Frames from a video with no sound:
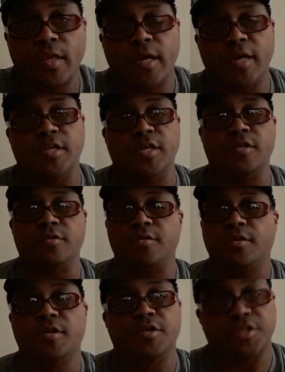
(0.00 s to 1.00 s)
And
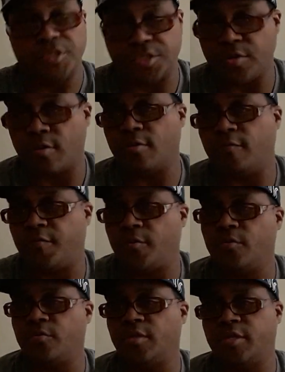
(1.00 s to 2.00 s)
then she's talking on the
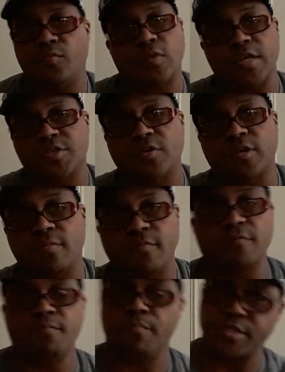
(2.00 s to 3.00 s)
phone, and then when I told her
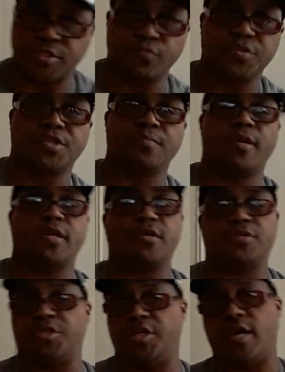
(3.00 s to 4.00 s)
I'm messing with somebody
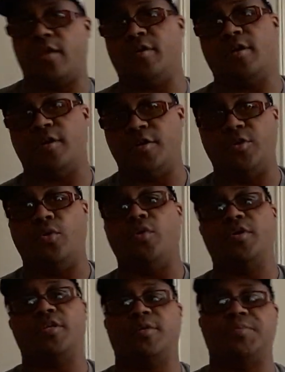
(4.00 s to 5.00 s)
else, she got
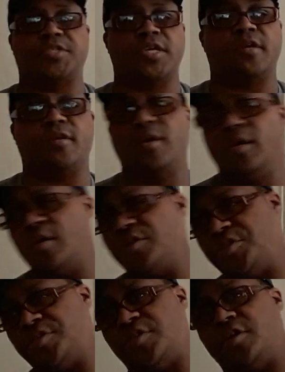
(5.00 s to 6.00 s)
annoyed and upset.
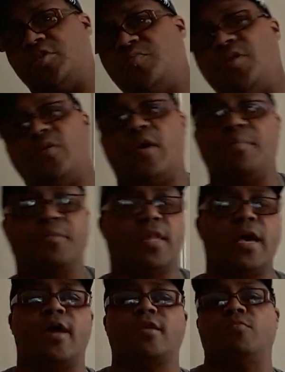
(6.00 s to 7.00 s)
She tells me, oh, I'm
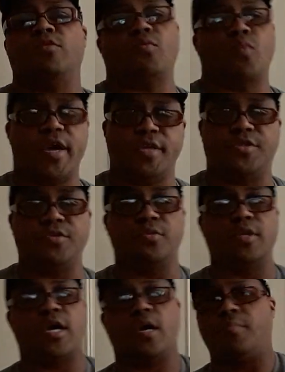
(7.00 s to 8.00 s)
glad I'm with a white
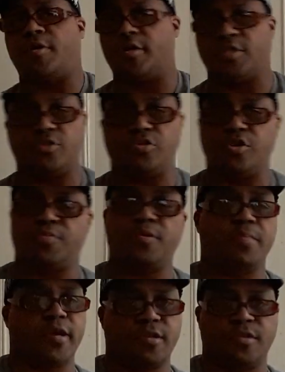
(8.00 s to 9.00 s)
dude now because he treats me
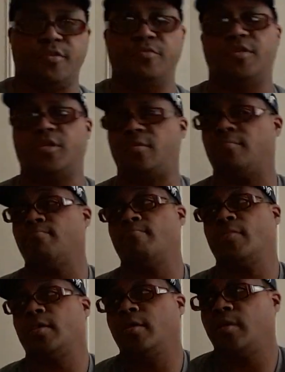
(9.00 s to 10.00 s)
better than you did.
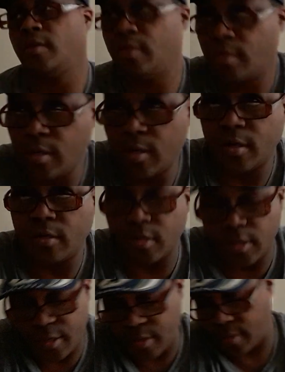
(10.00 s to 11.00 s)

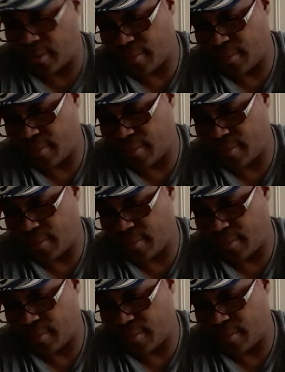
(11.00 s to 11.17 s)
Look,